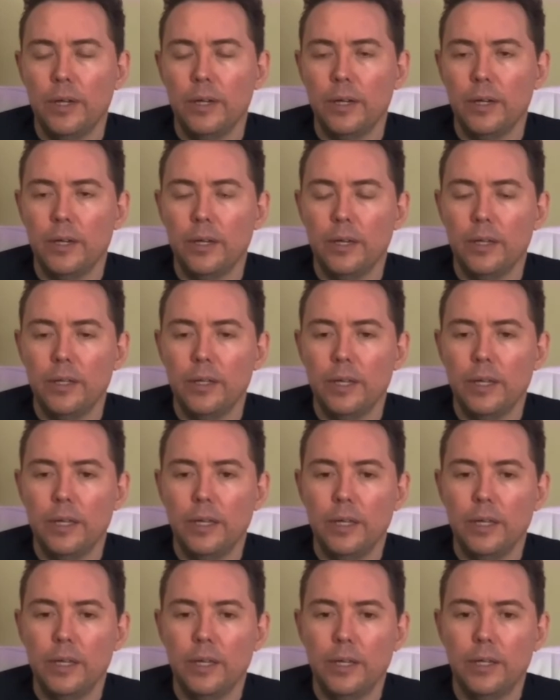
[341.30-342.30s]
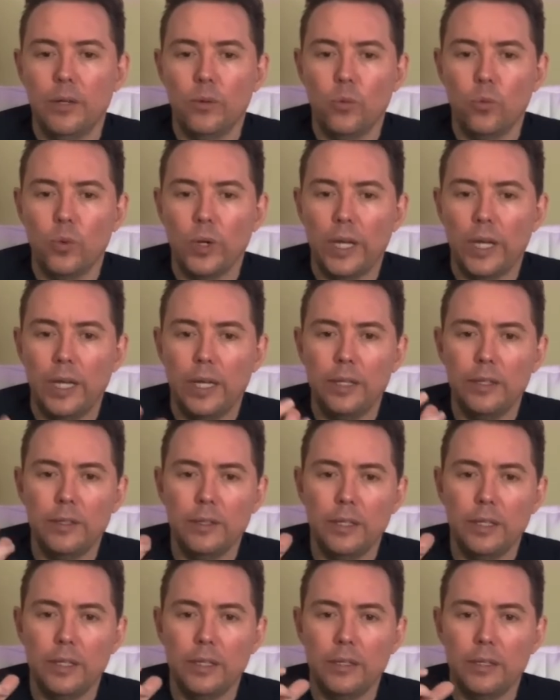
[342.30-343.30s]
uh, in, a way
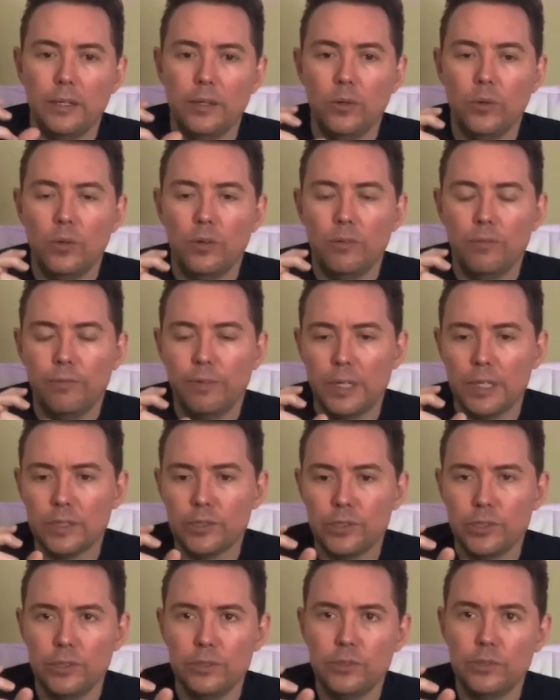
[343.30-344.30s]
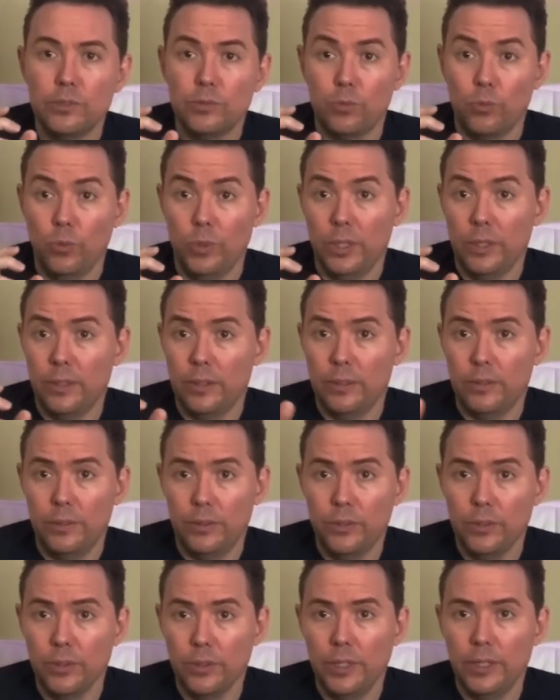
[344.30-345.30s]
that functions with
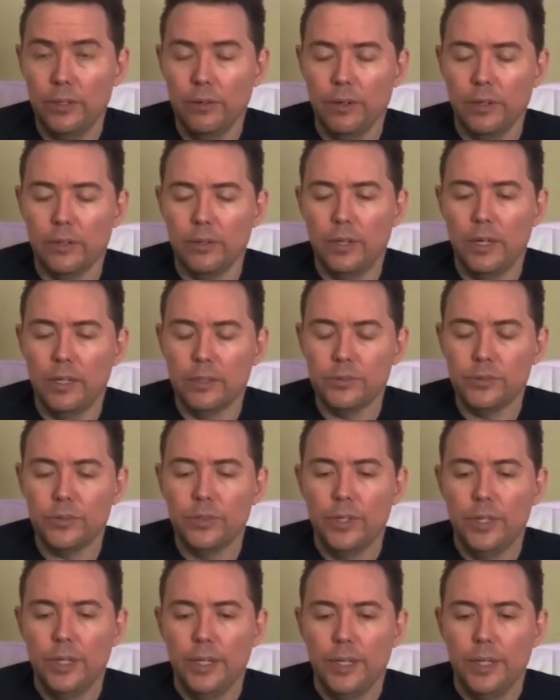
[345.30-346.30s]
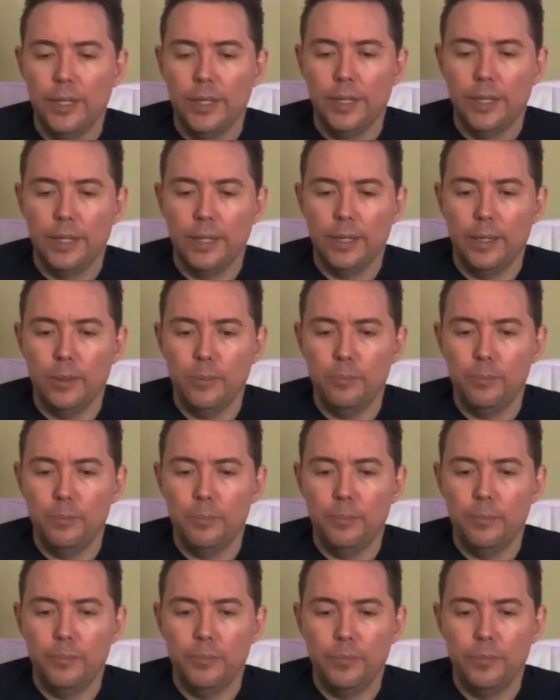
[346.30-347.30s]
your hearing loss. Um,
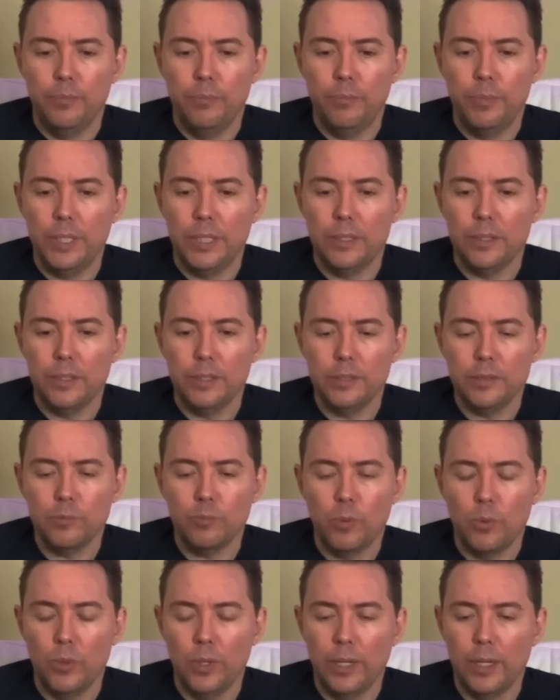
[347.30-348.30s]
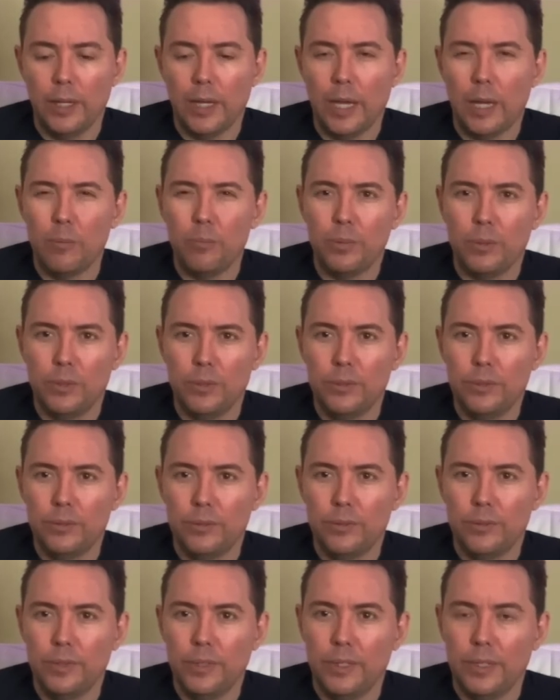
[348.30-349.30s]
but at this point, Apple
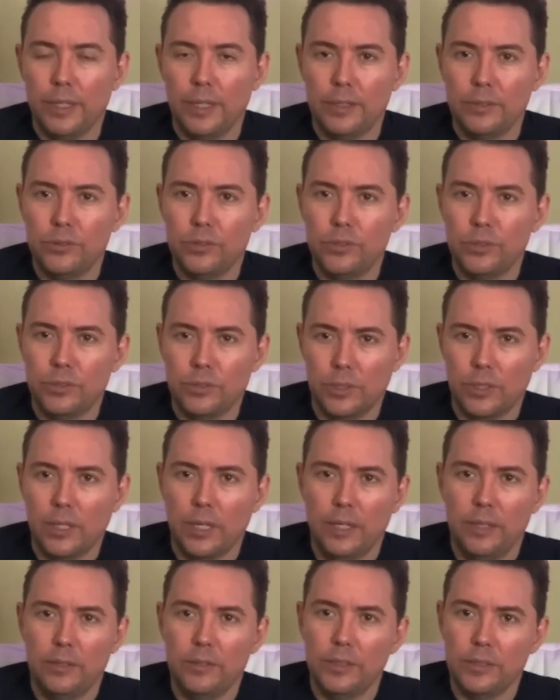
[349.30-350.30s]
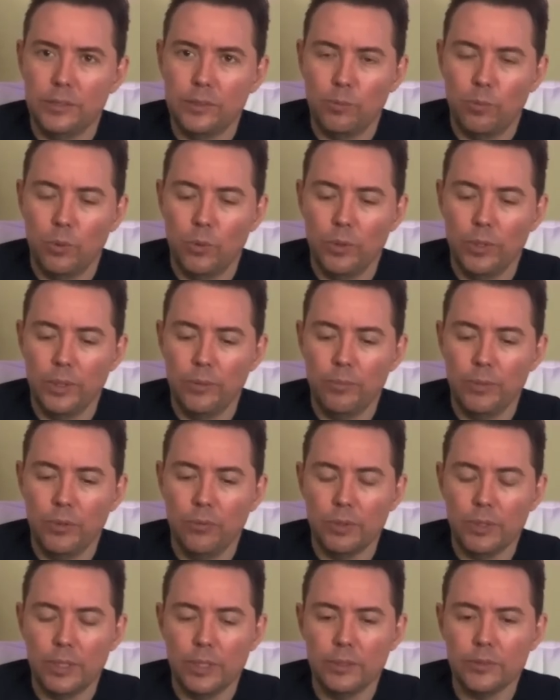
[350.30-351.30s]
has just kind of disappointed me
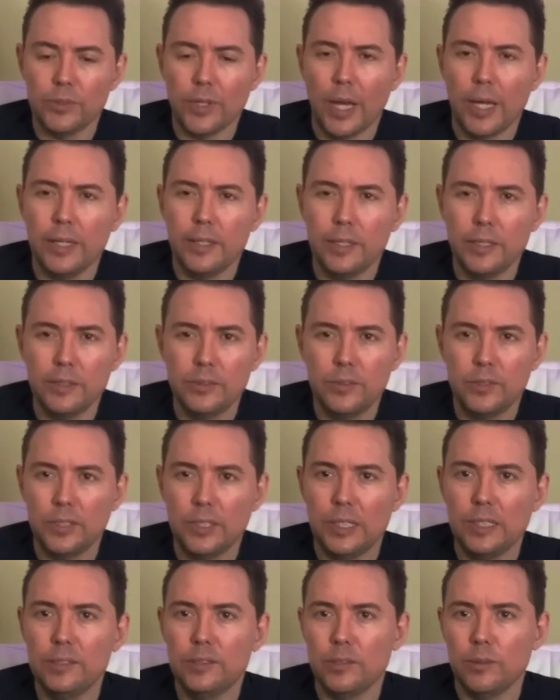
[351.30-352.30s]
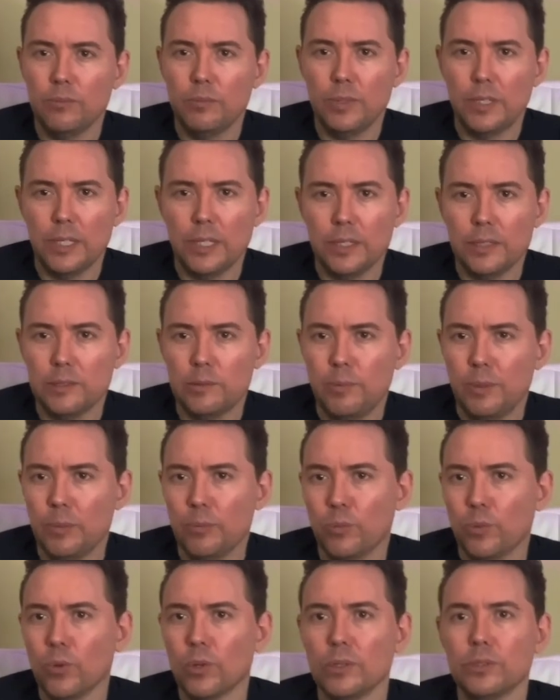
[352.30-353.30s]
with this. I did see some things
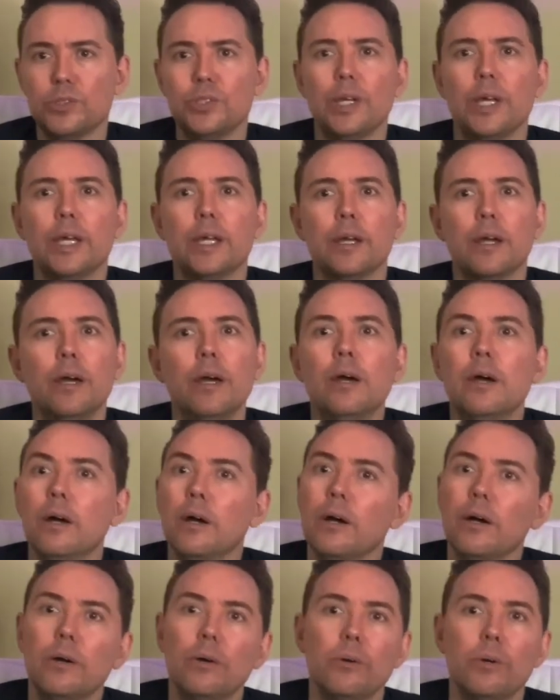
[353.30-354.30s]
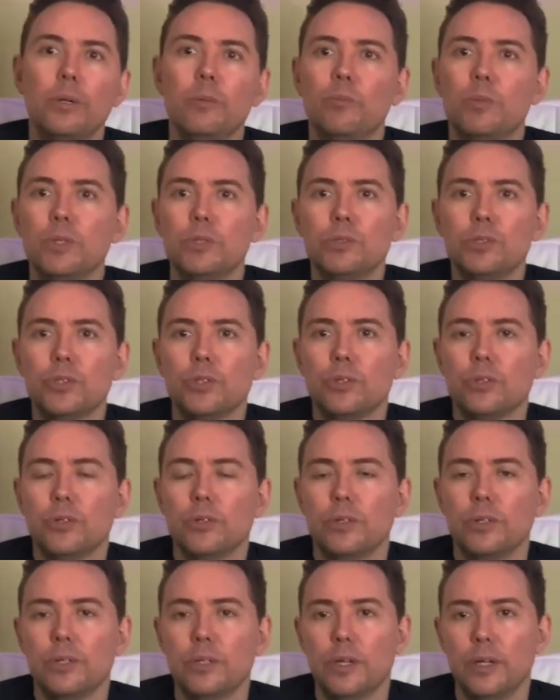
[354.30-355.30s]
people were saying, oh, it boosts
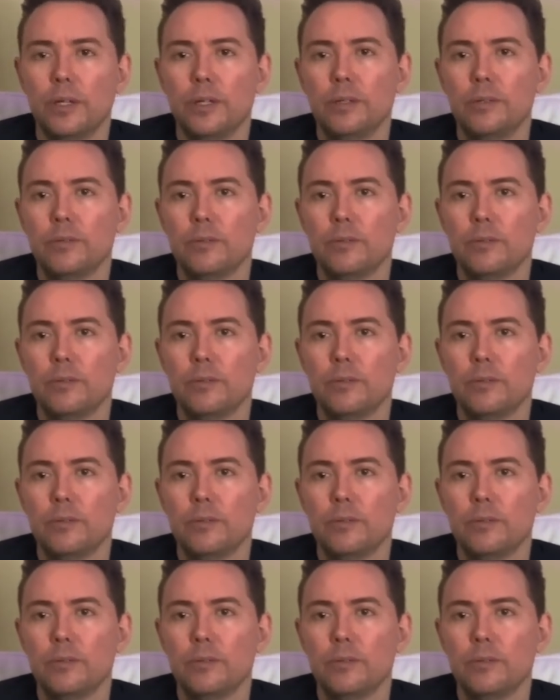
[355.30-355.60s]
your uh,